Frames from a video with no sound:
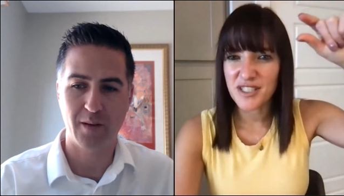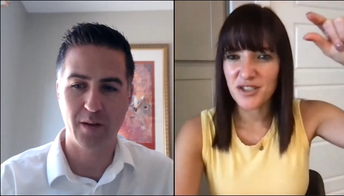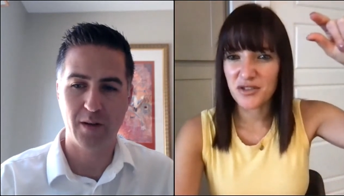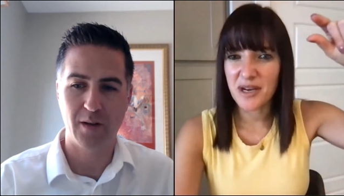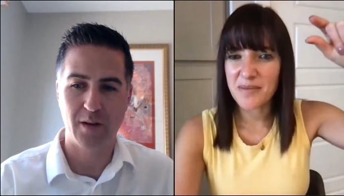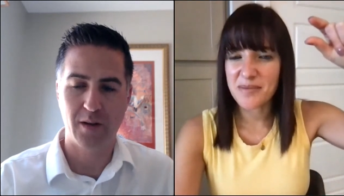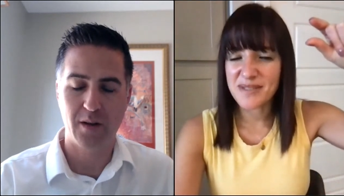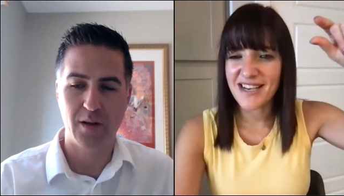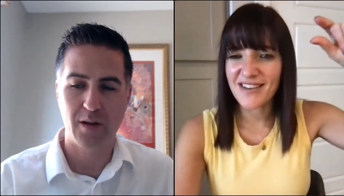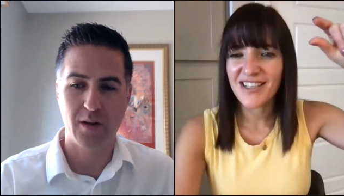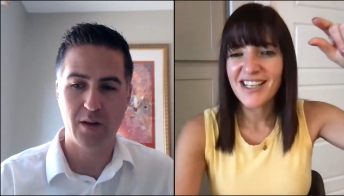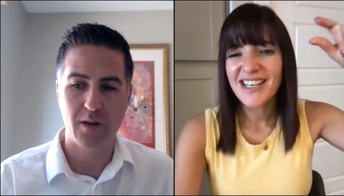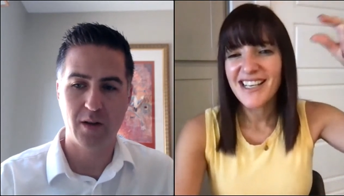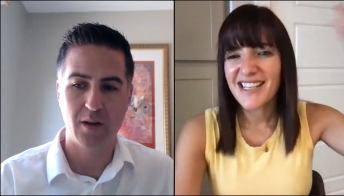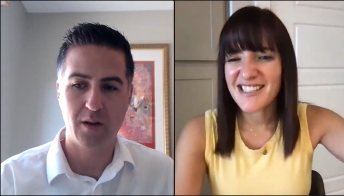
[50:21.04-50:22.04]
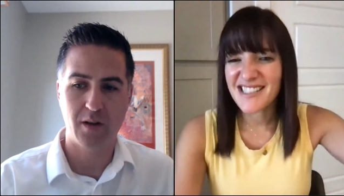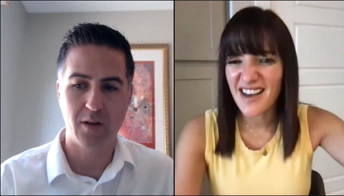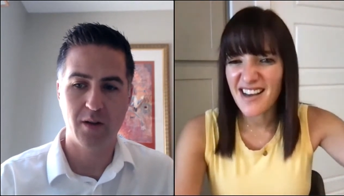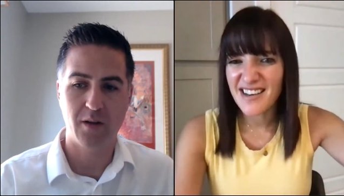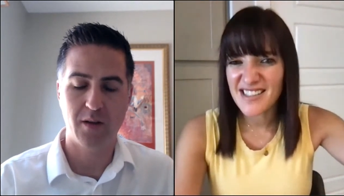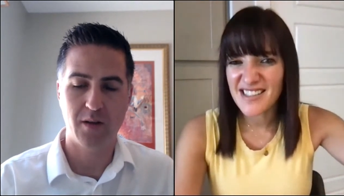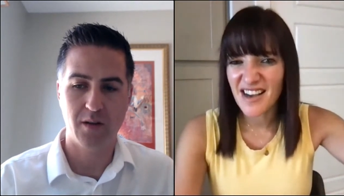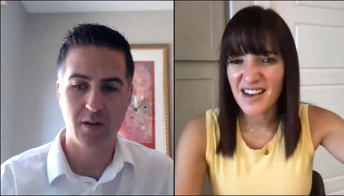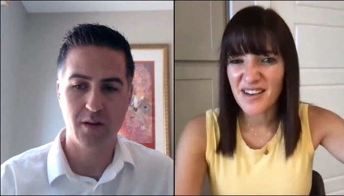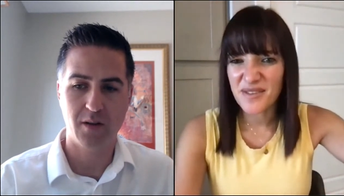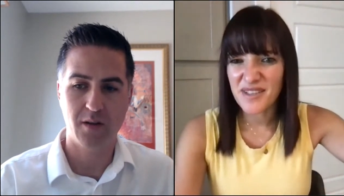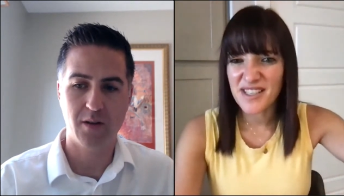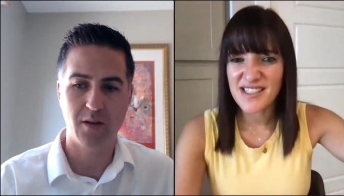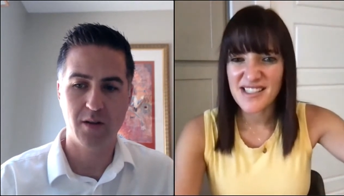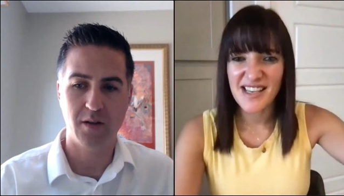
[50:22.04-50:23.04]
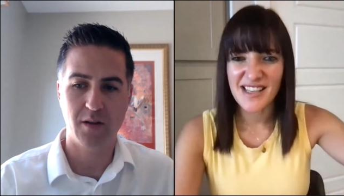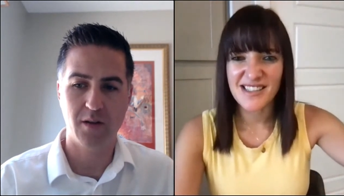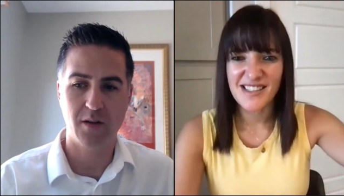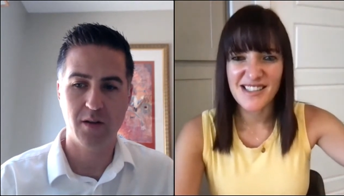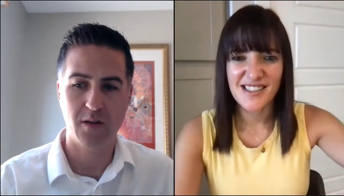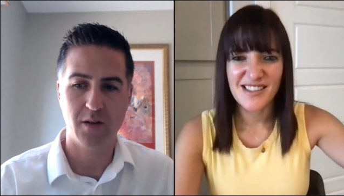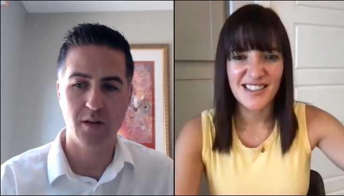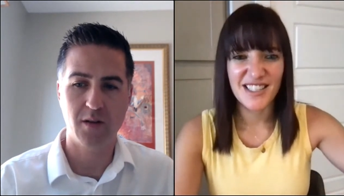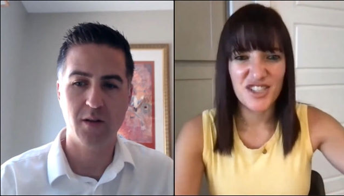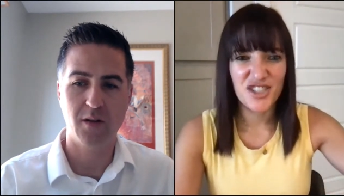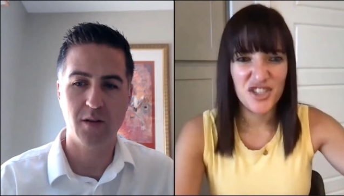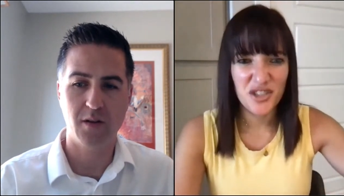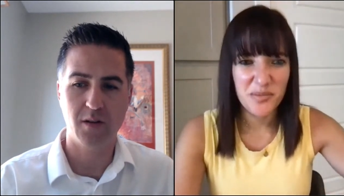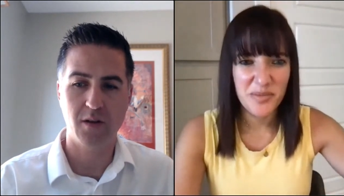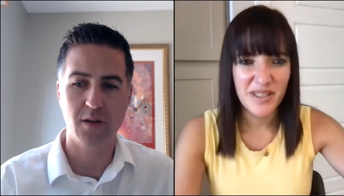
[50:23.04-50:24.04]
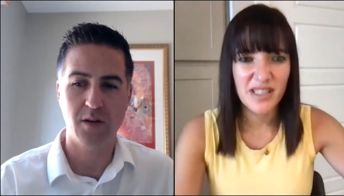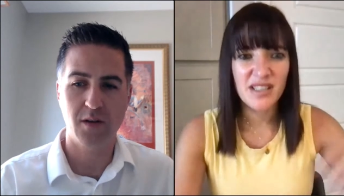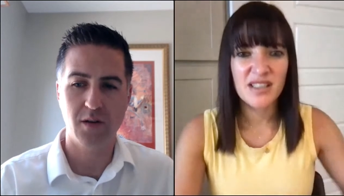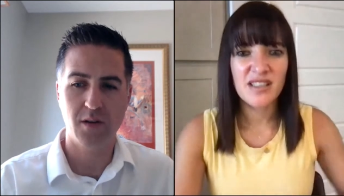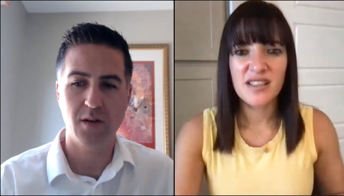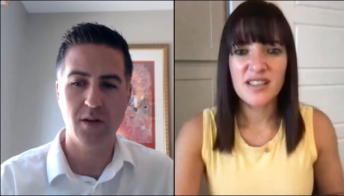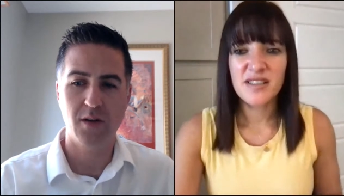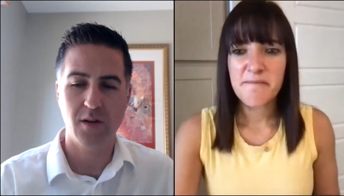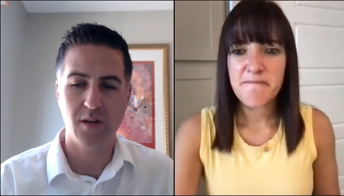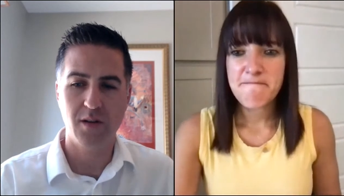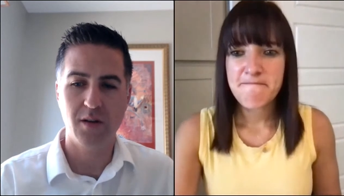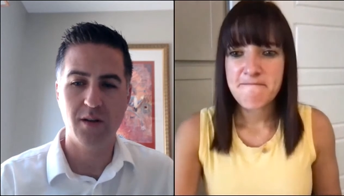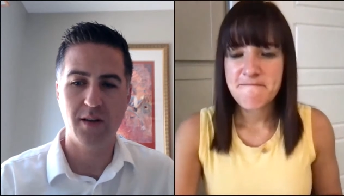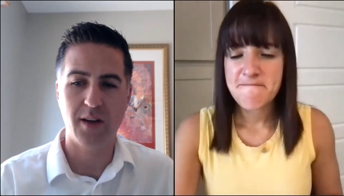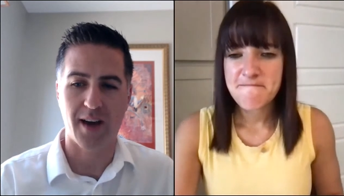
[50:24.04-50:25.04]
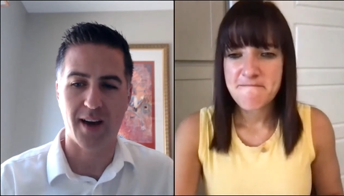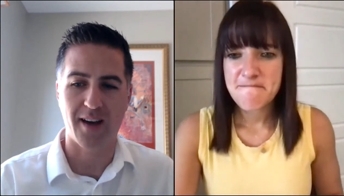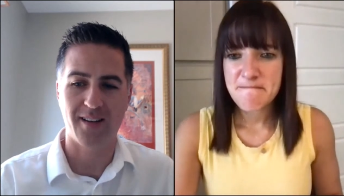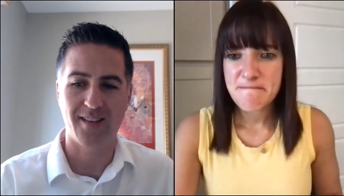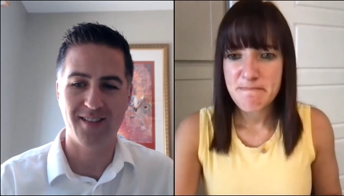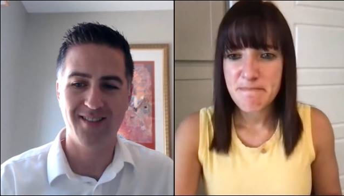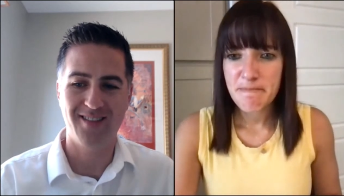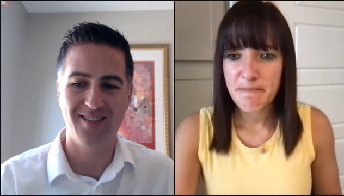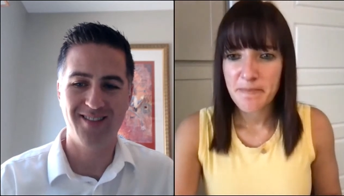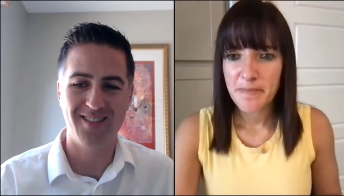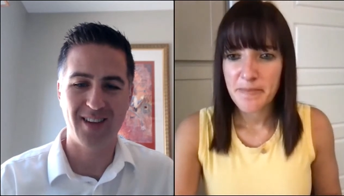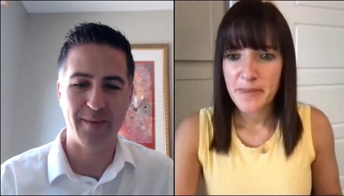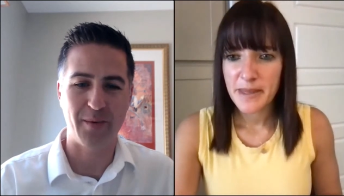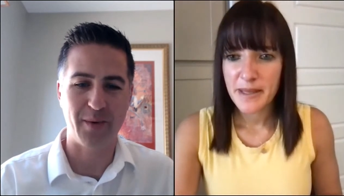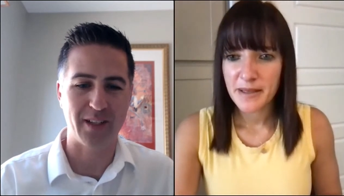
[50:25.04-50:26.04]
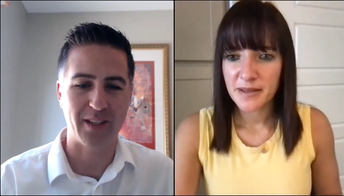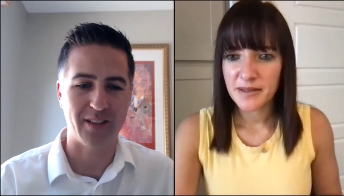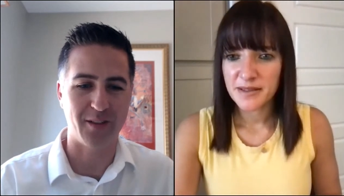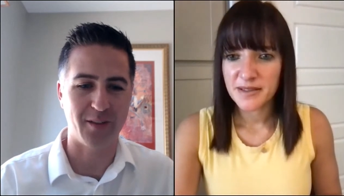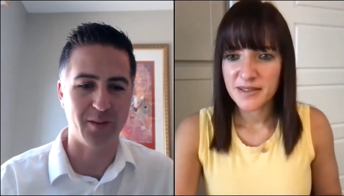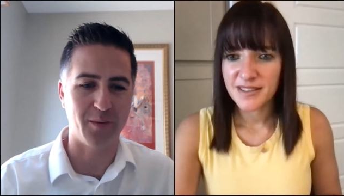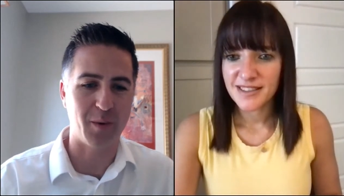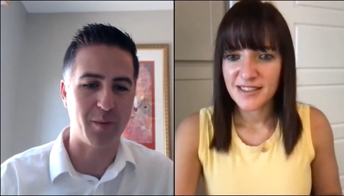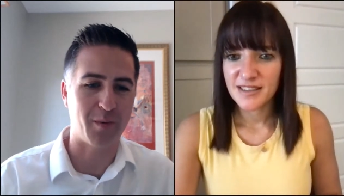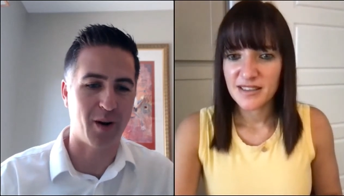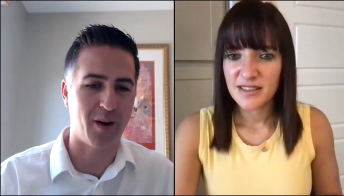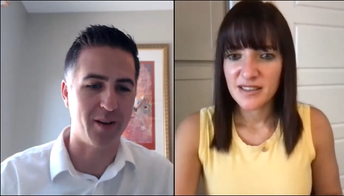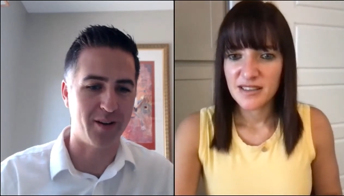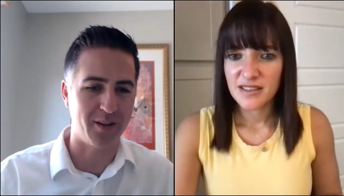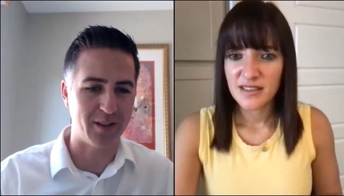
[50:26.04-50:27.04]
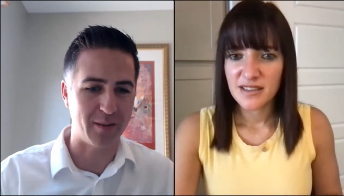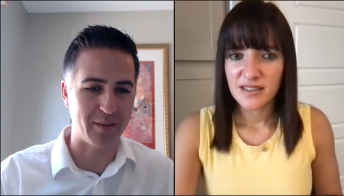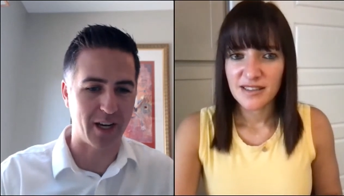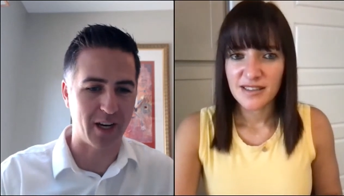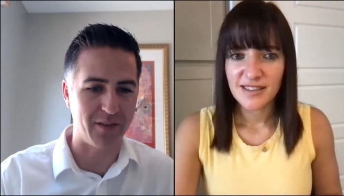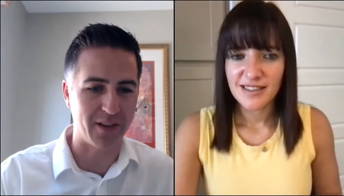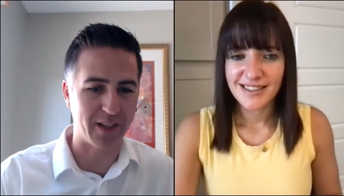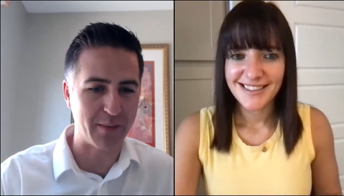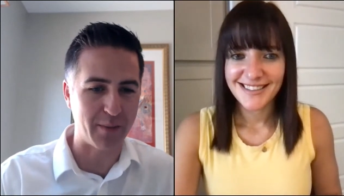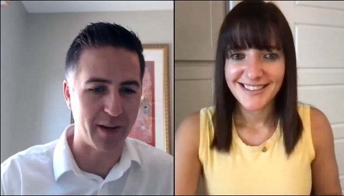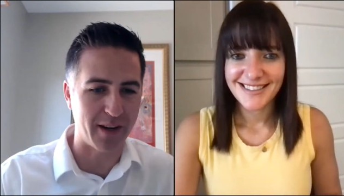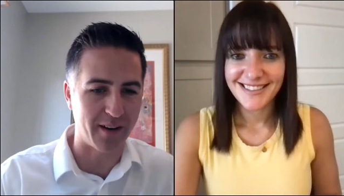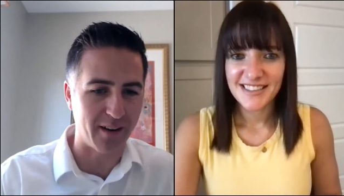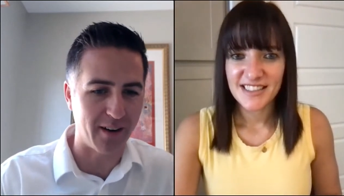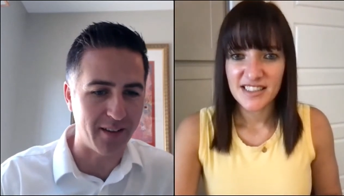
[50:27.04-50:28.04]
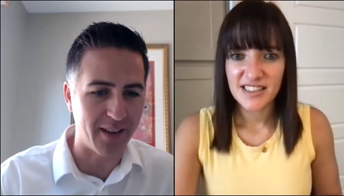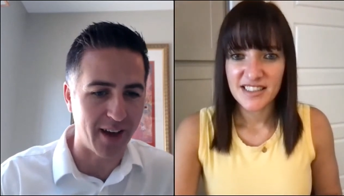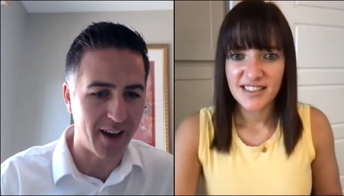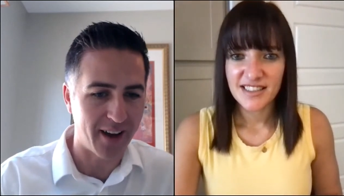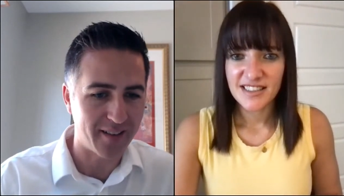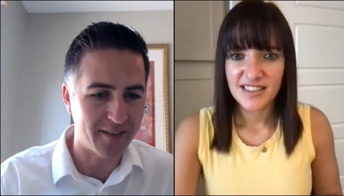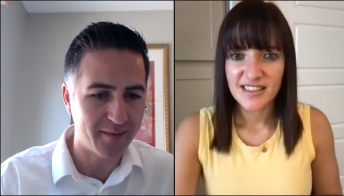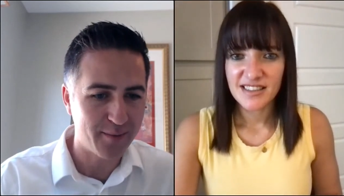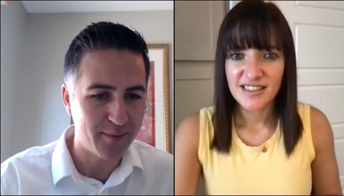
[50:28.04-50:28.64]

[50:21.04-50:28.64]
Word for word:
Speaker 1: a drop down. It's not as obvious as it should be.
Speaker 2: Yeah. Maybe we could do, we'll probably do some kind of explainer on that.